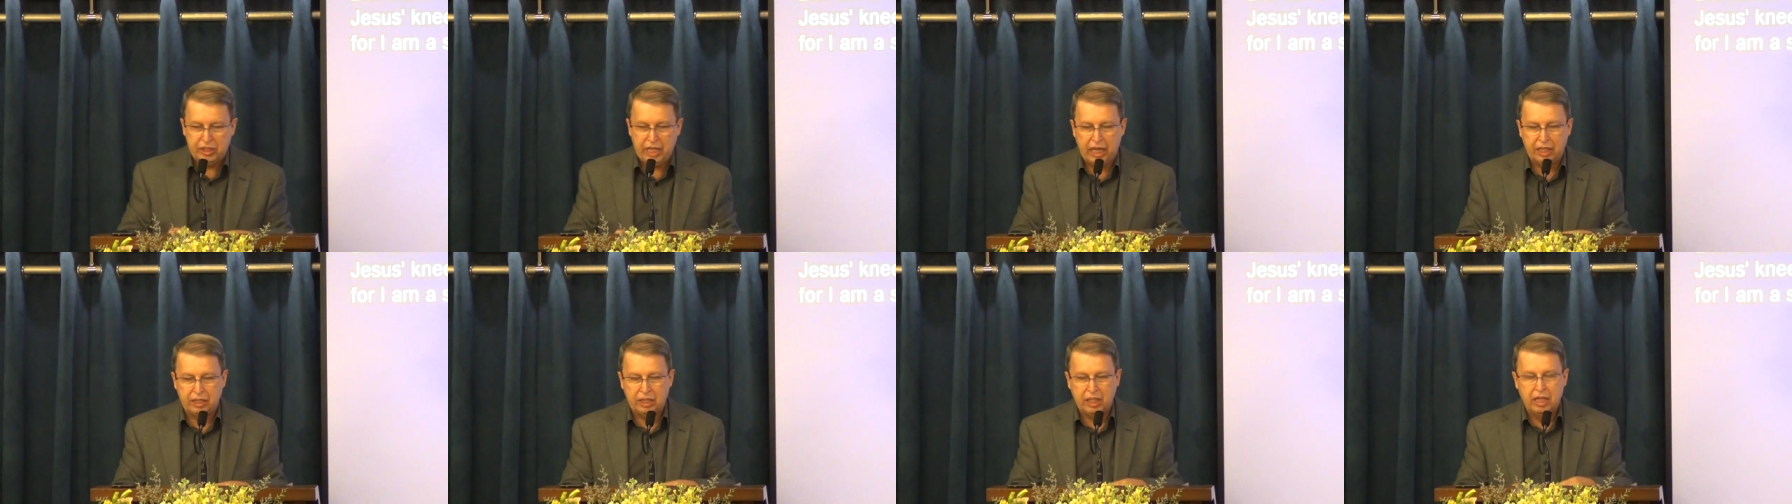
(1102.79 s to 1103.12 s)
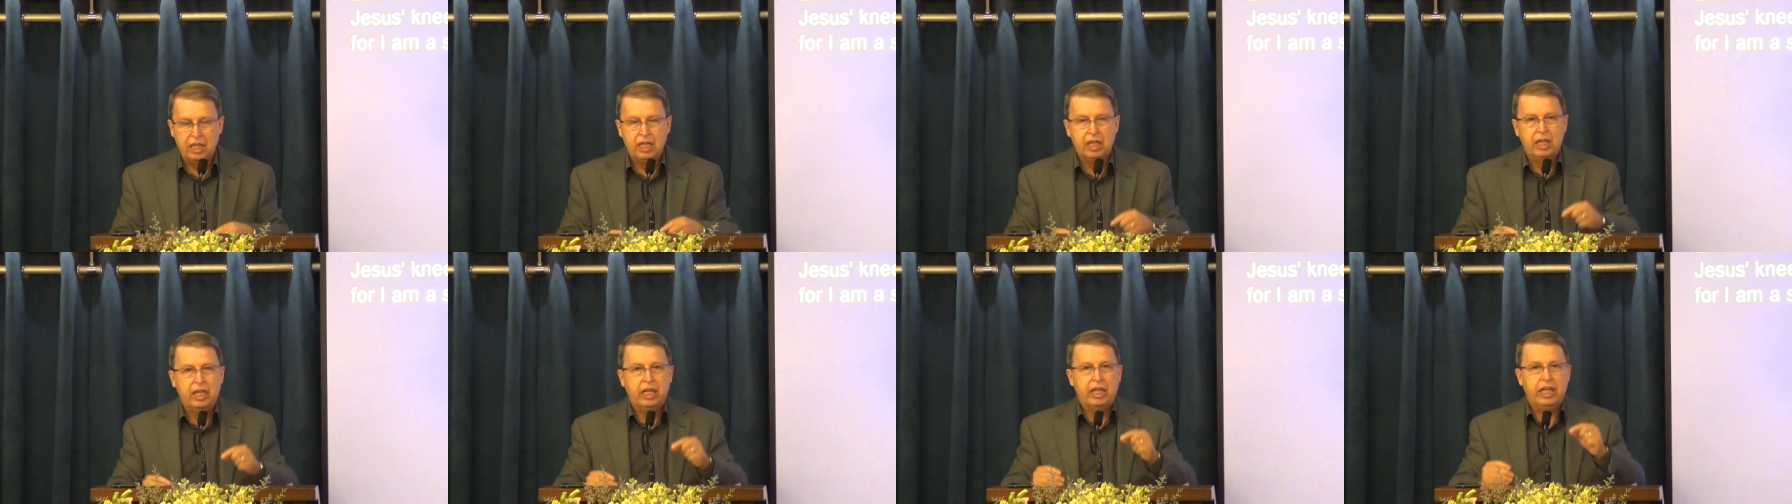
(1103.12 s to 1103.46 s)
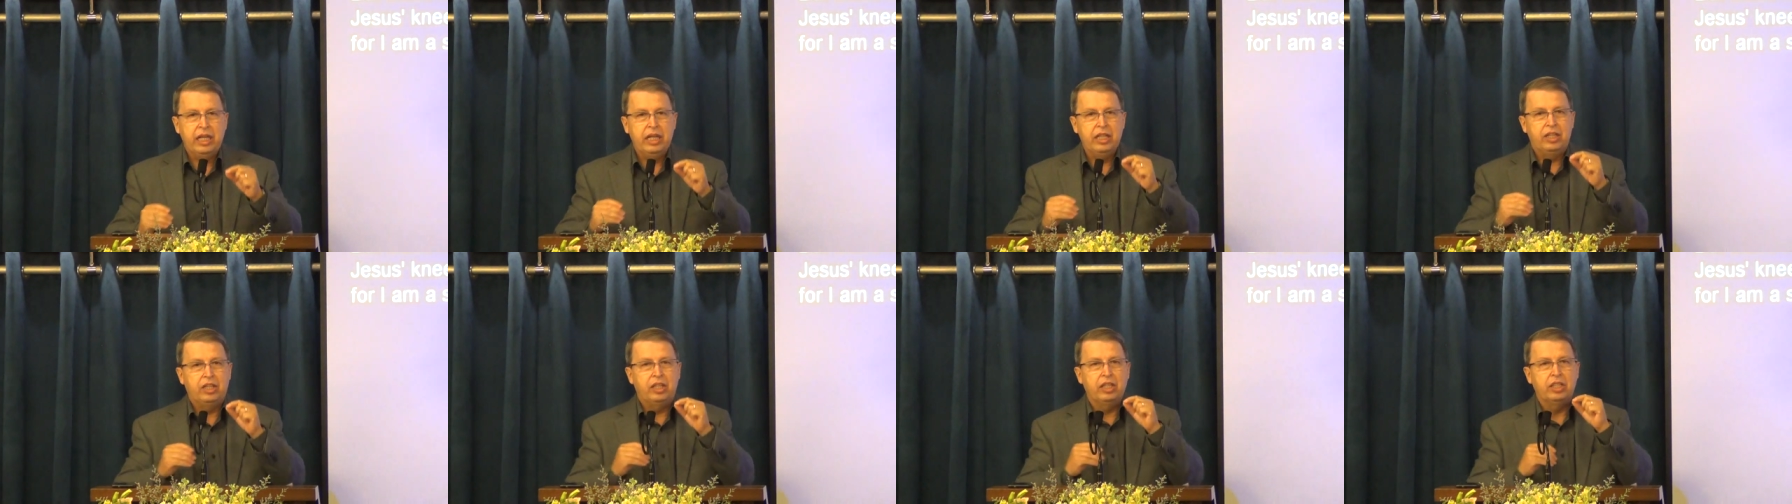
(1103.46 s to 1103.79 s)
that
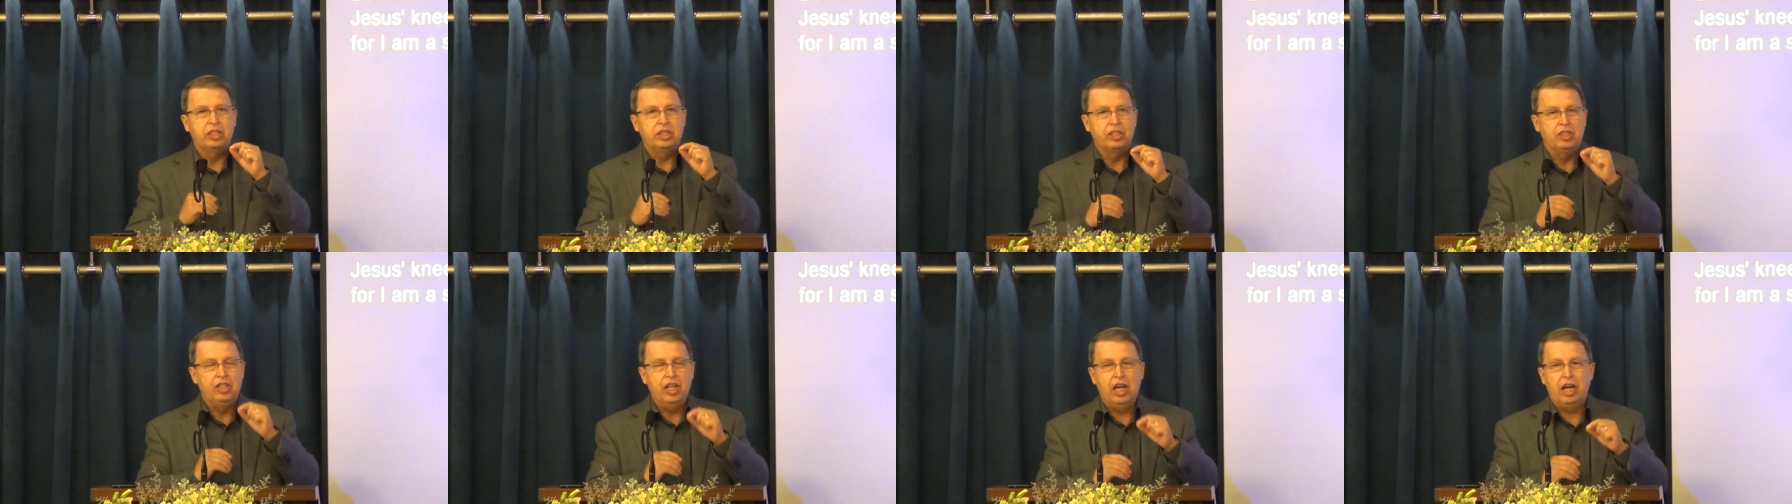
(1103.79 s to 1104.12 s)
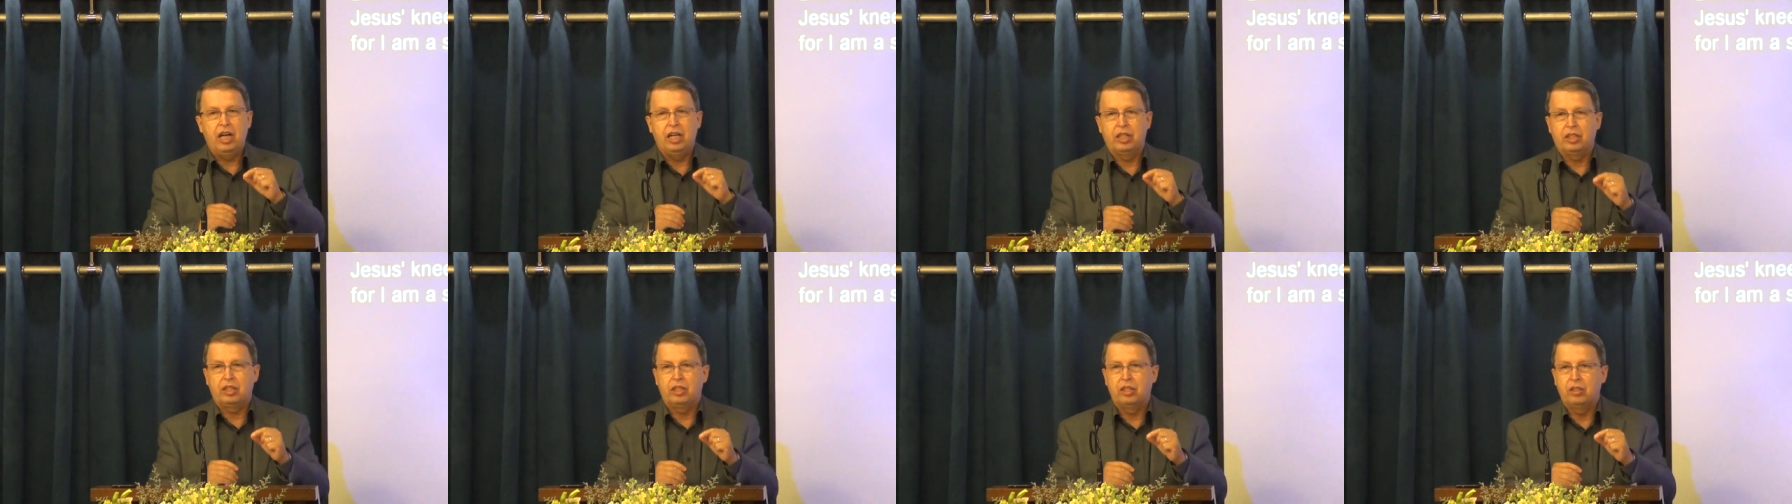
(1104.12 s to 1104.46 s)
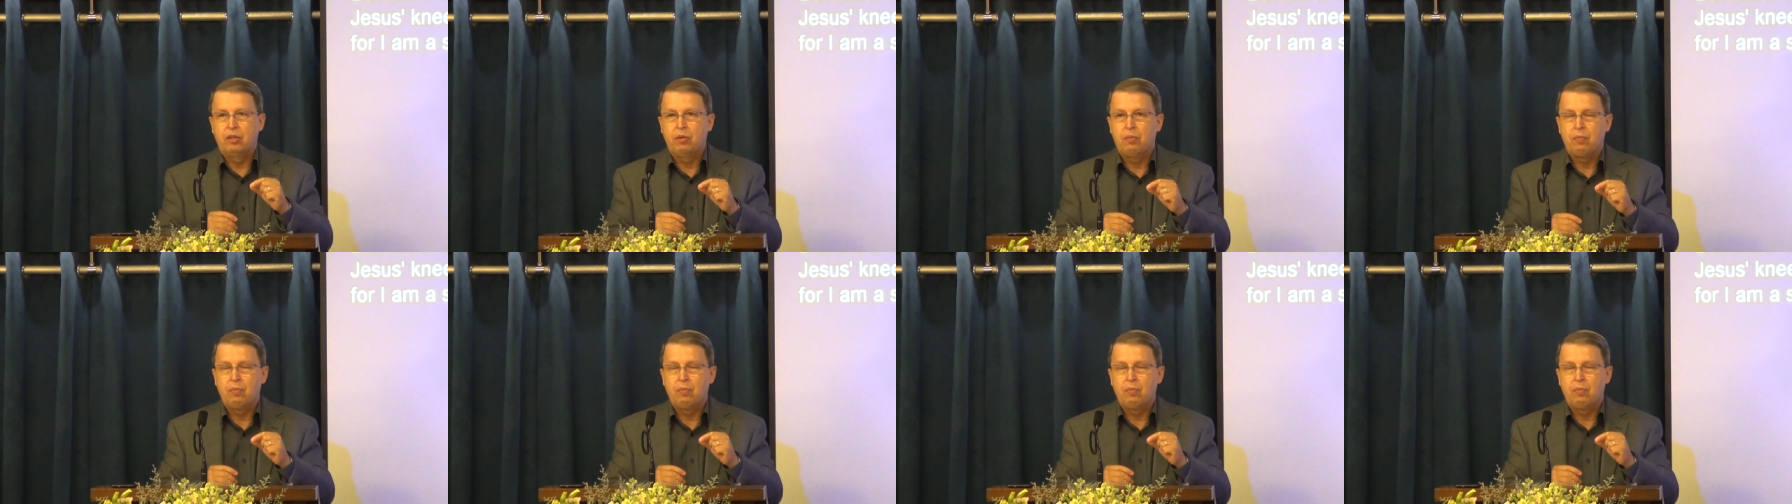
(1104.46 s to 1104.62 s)
it is not